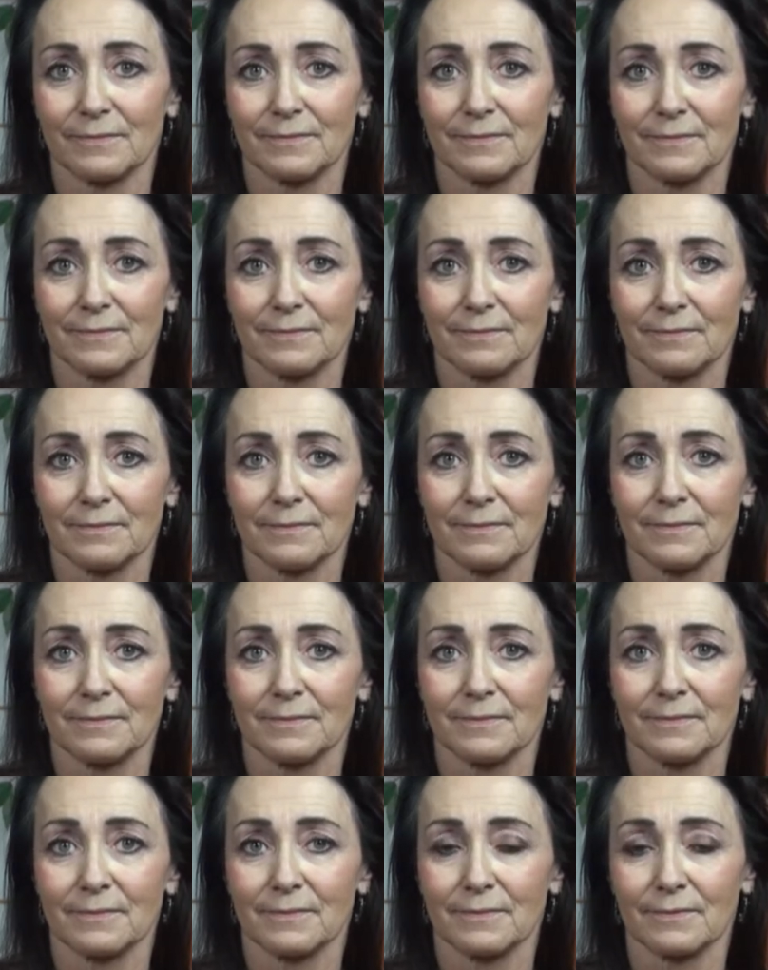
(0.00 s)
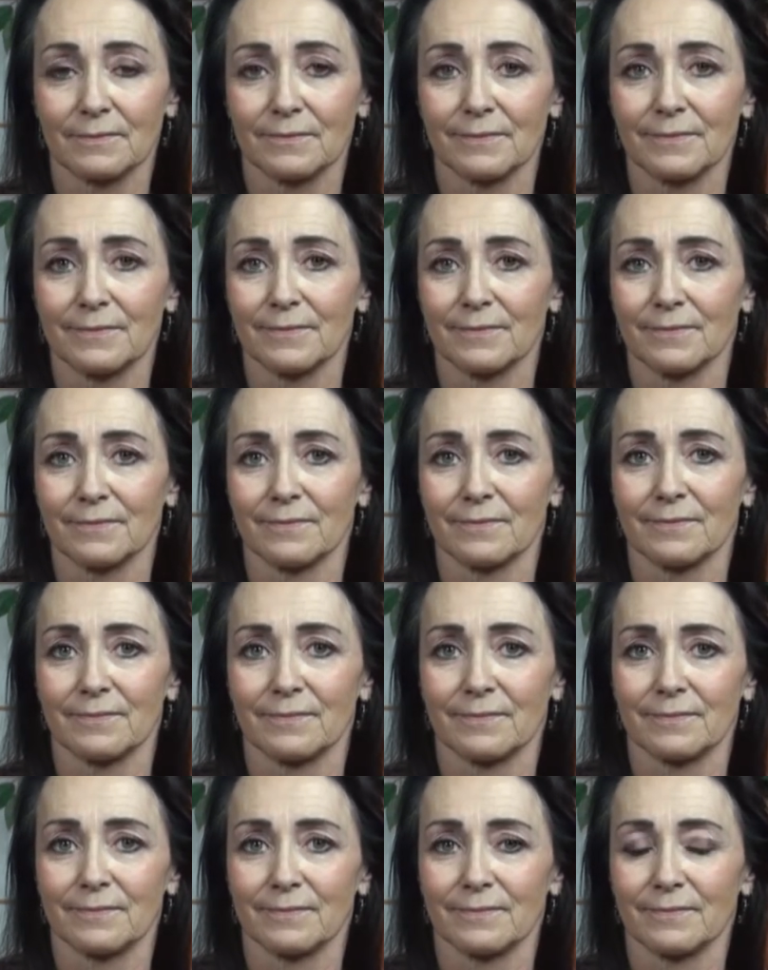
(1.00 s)

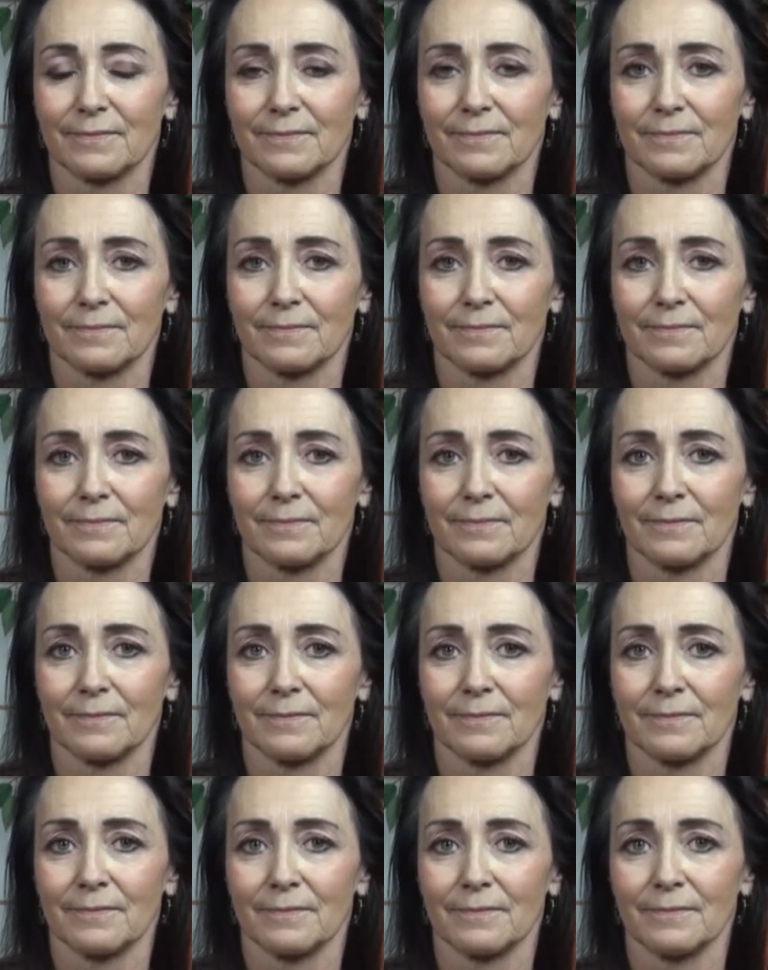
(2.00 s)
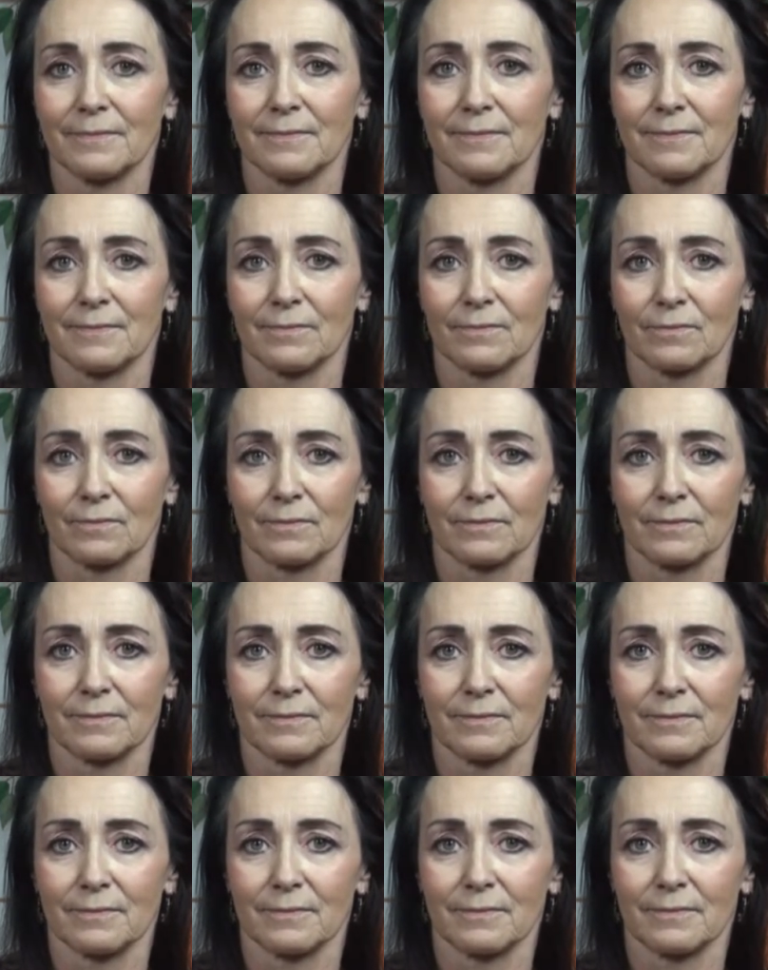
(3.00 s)

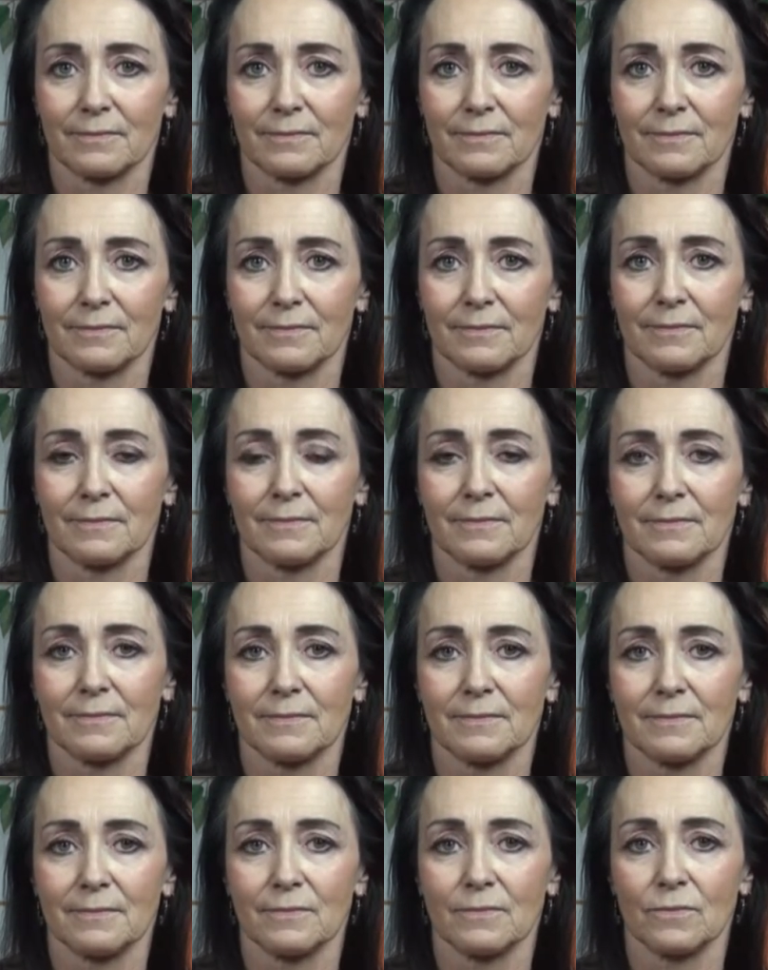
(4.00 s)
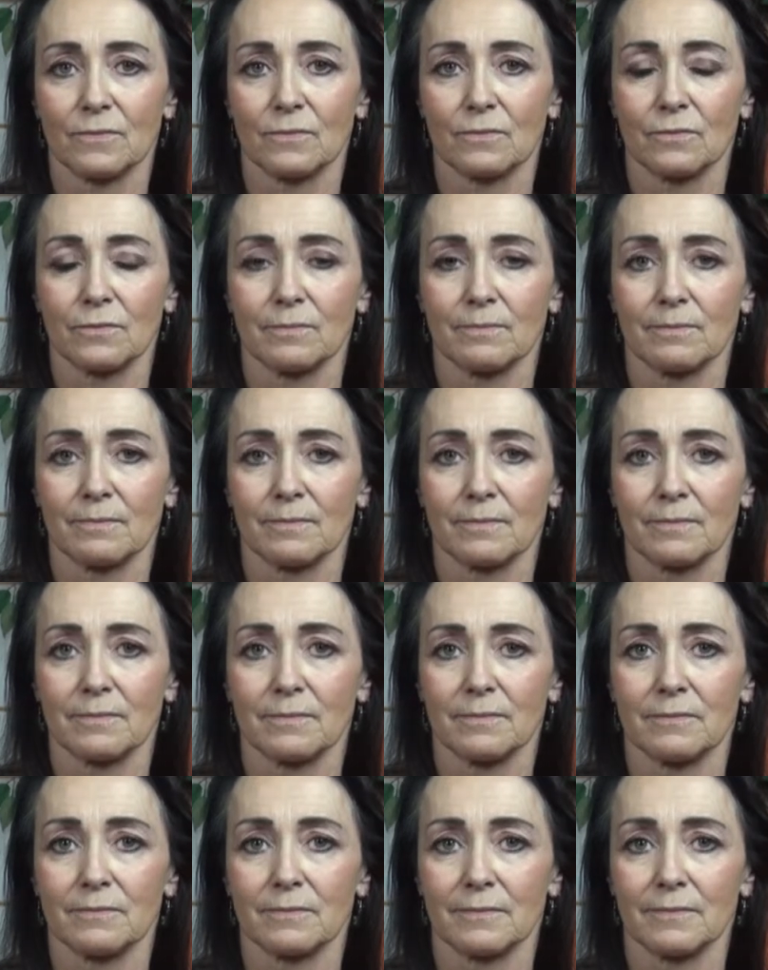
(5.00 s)

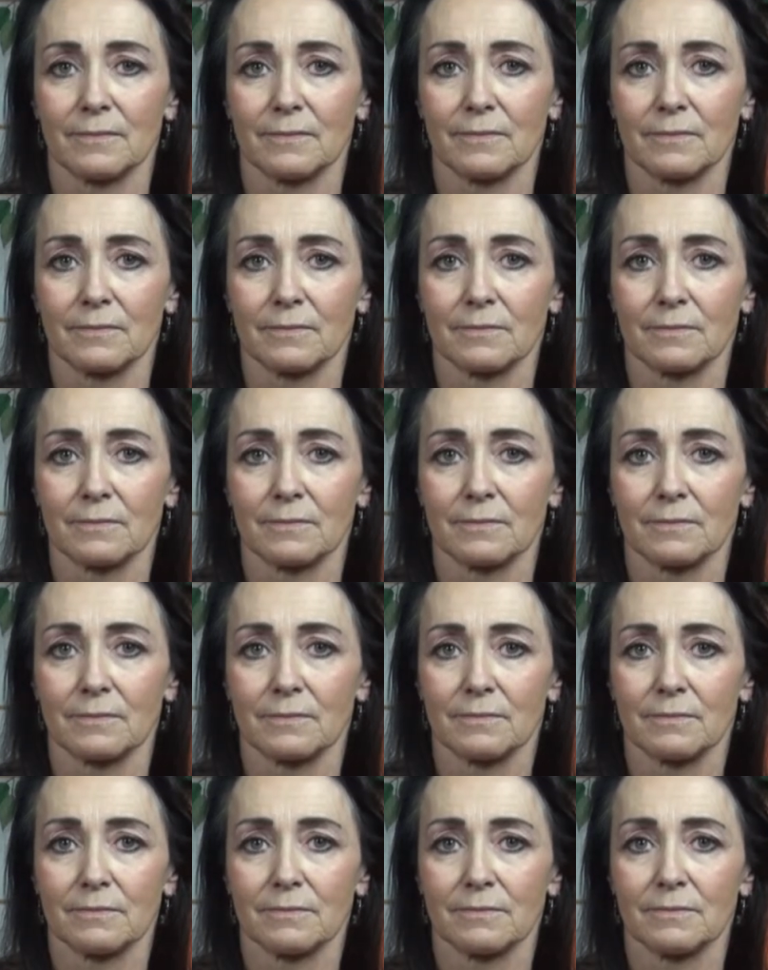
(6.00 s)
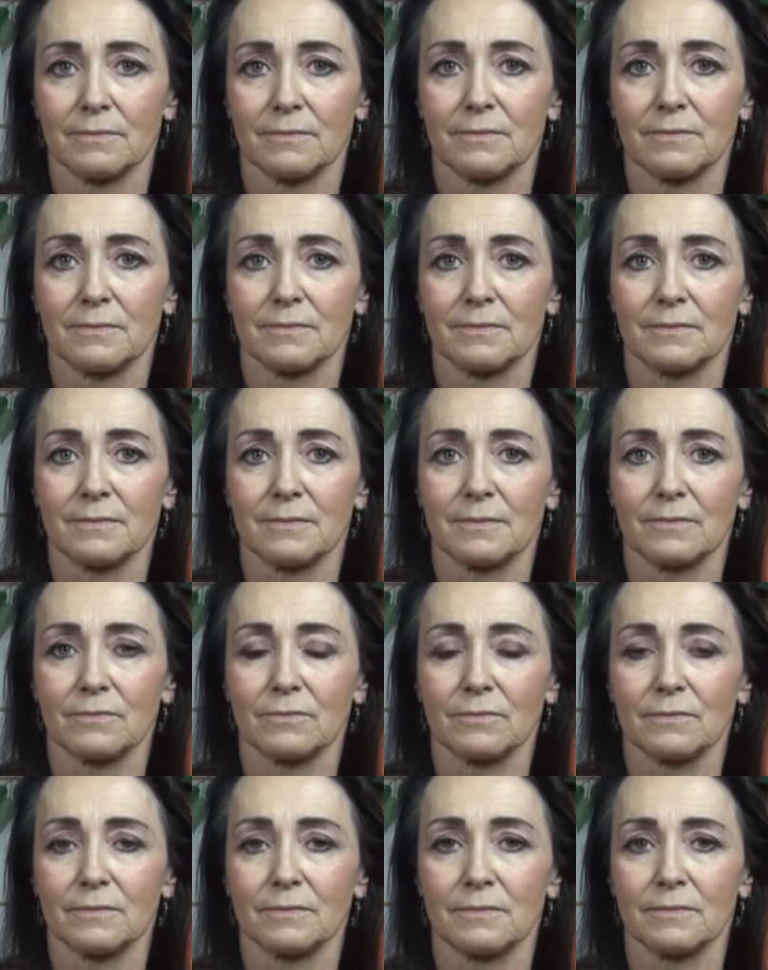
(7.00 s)
This person isn't speaking.